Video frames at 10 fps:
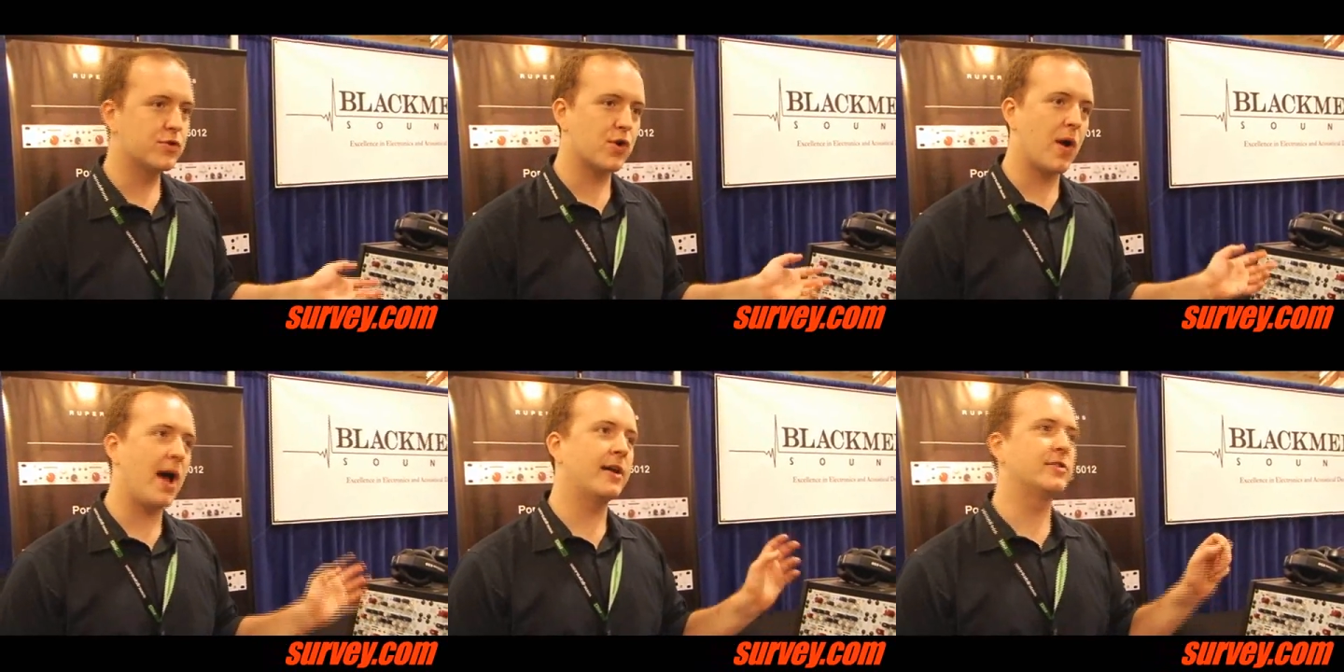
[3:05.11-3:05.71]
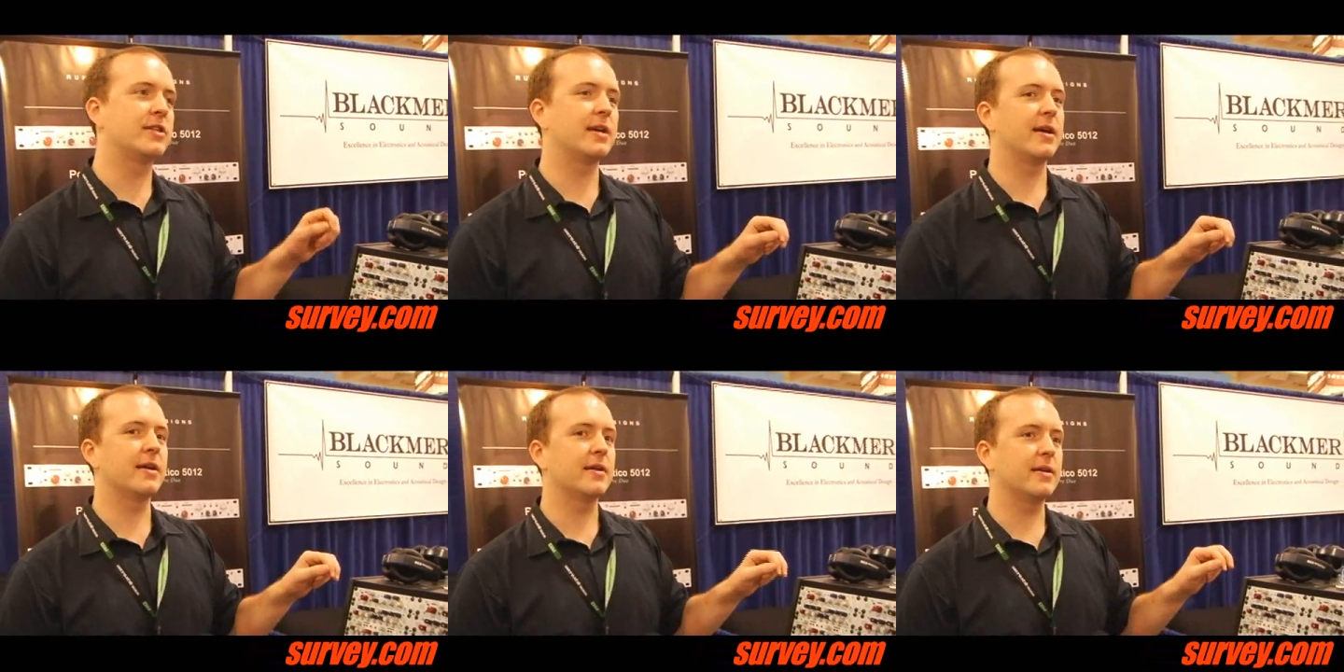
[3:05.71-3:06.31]
tried
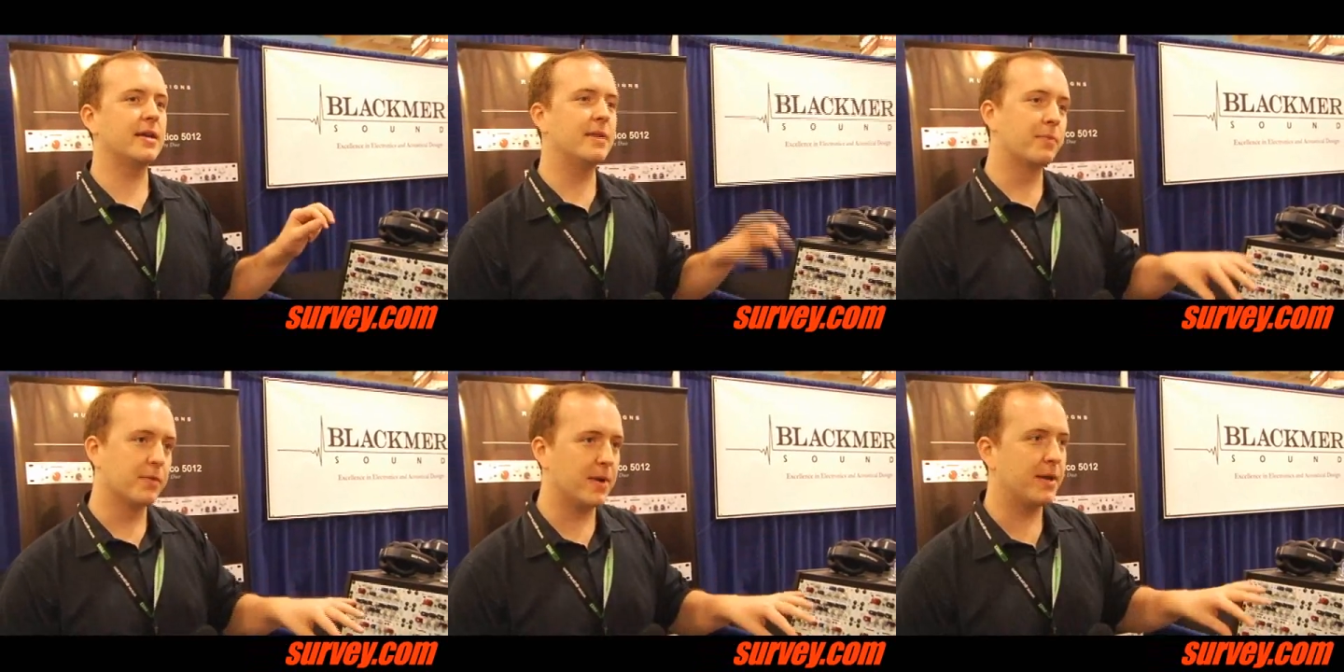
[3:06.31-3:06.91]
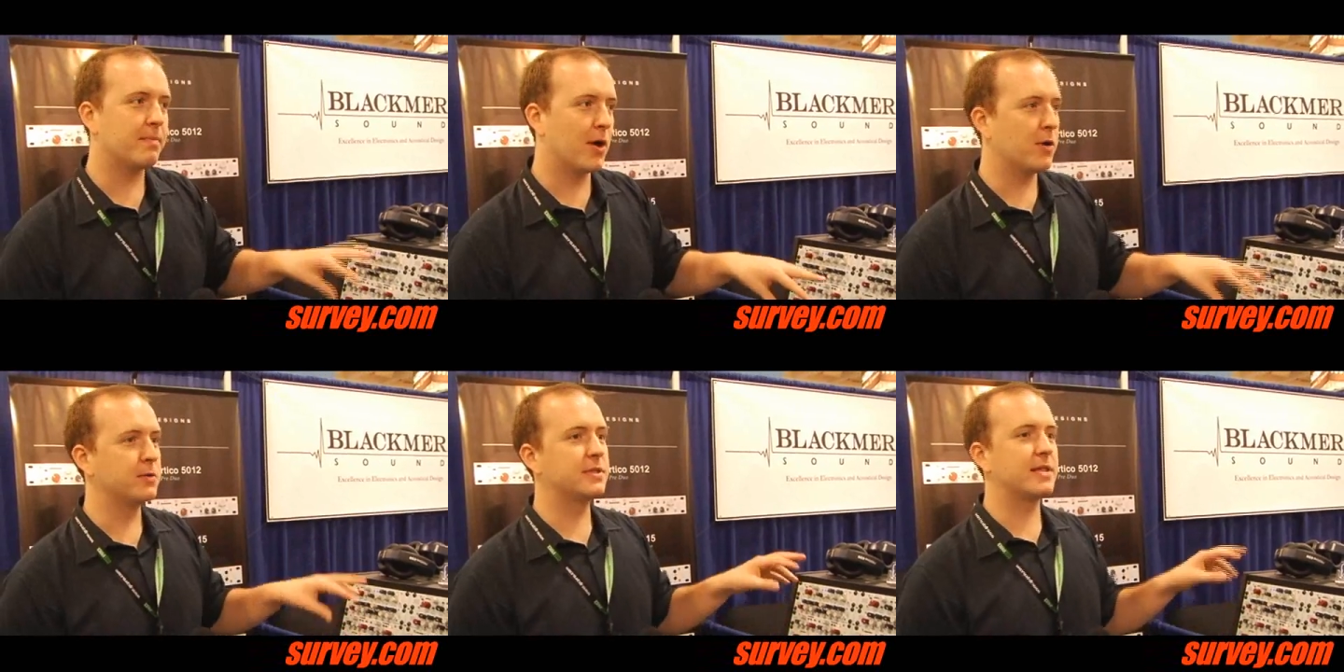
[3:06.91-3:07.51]
to implement
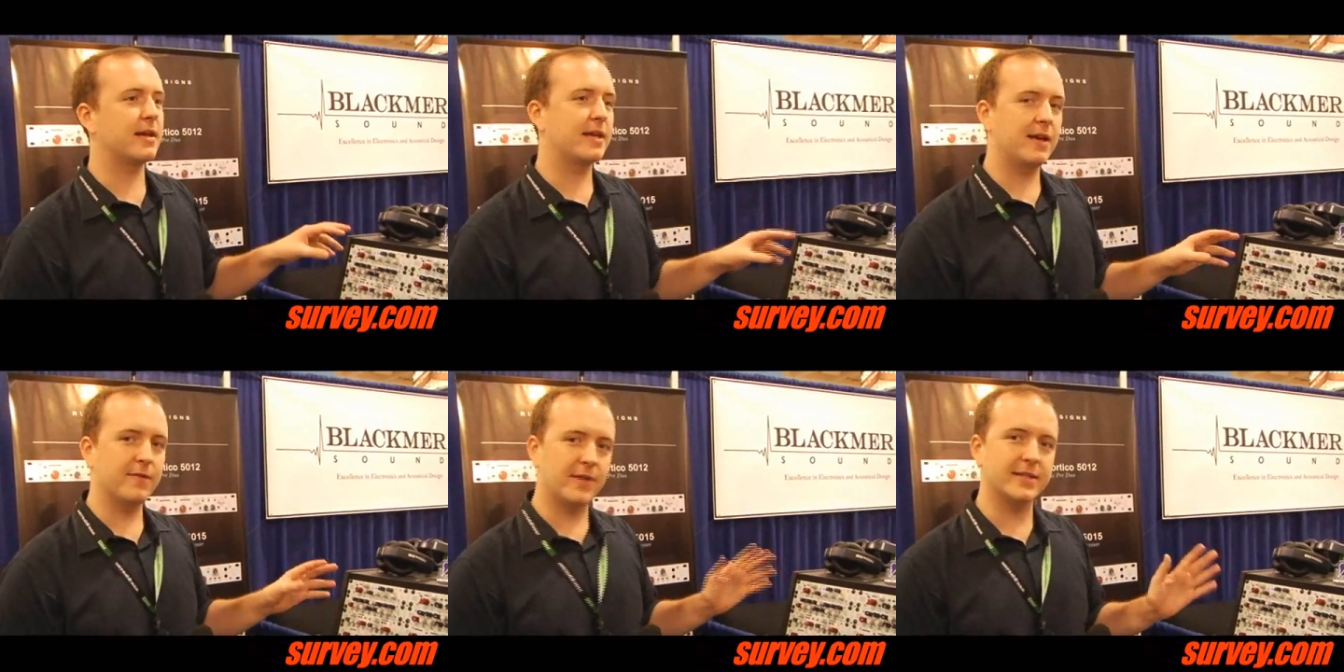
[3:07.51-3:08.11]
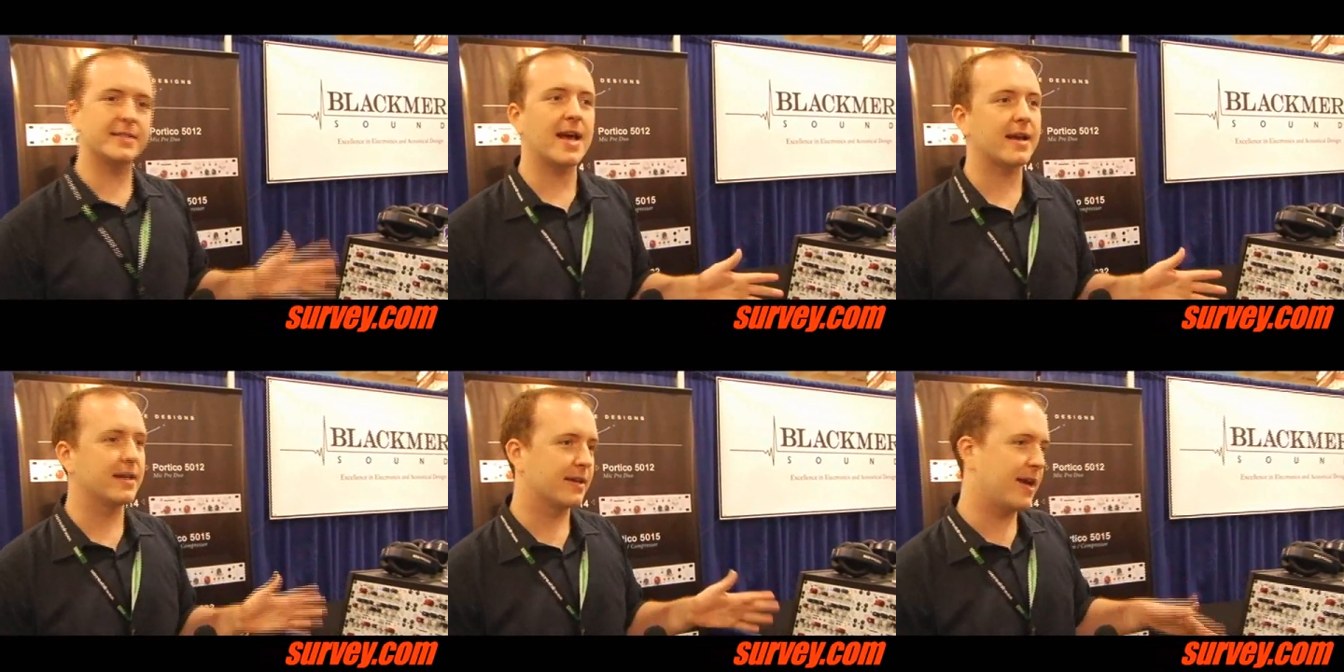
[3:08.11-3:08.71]
modes that give a
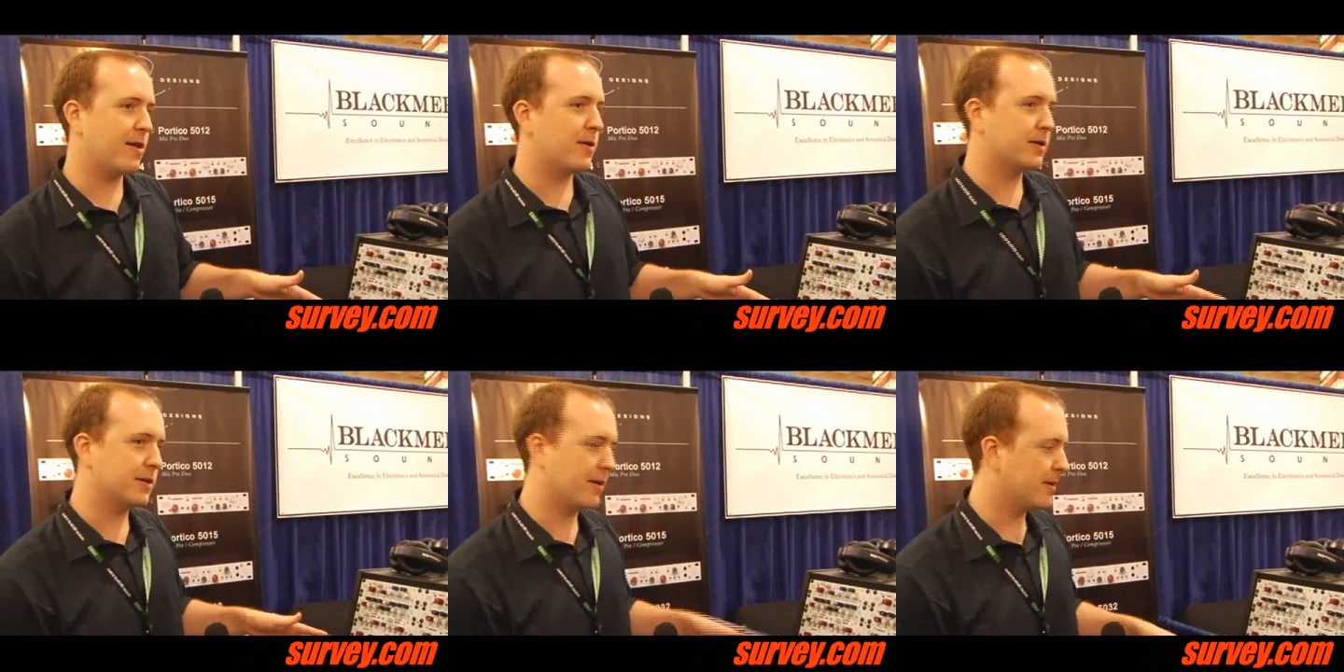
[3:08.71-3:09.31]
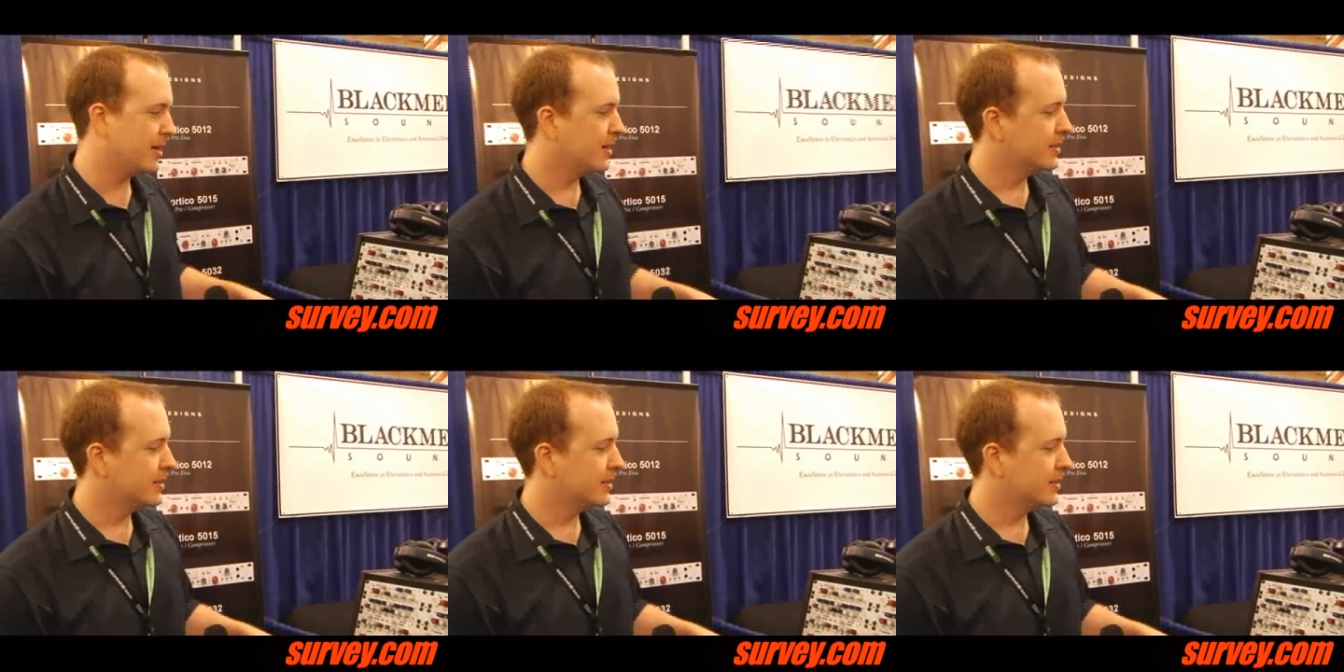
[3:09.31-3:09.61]
second character.